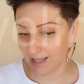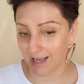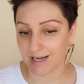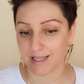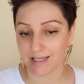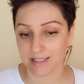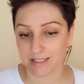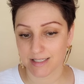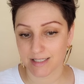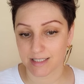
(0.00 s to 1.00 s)
and that
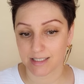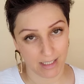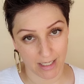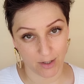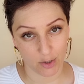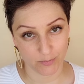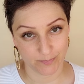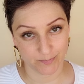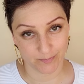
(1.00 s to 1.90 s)
is eyeliner.